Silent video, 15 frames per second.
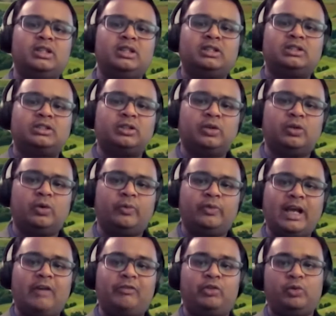So we
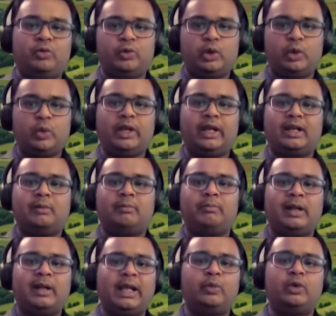have to tweak and
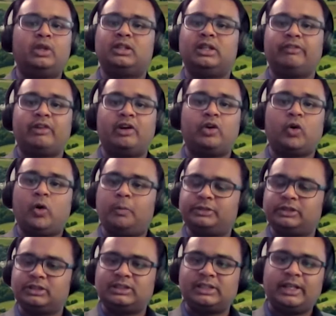play with different
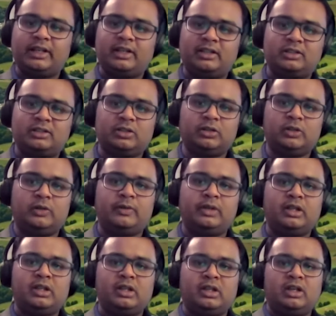options here. So
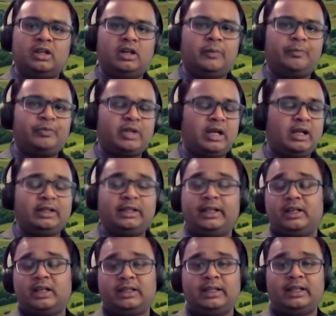I
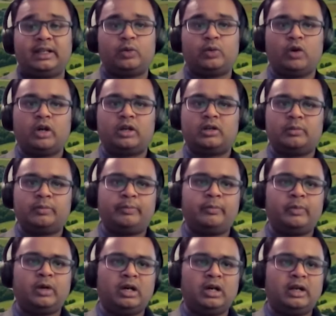think it worked
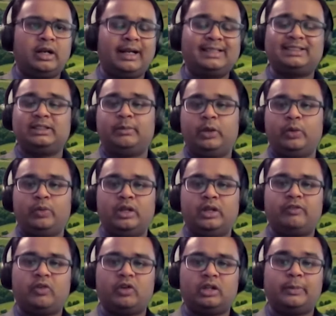reasonably well
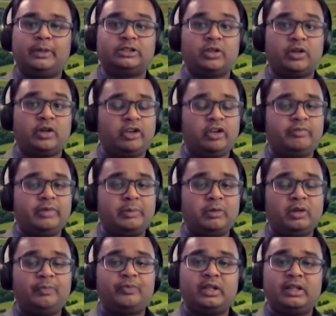for the majority of
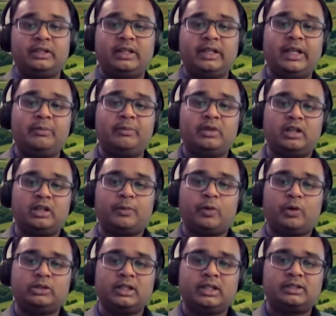people in the team and the
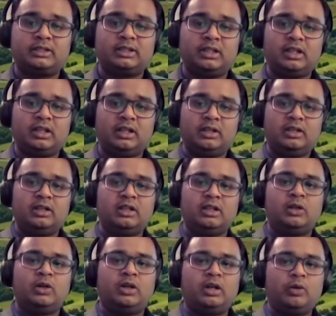projects. An
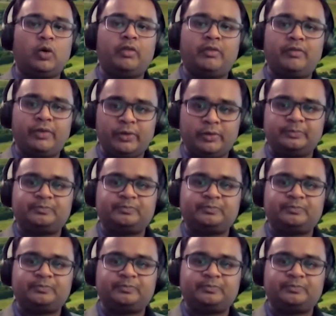overview.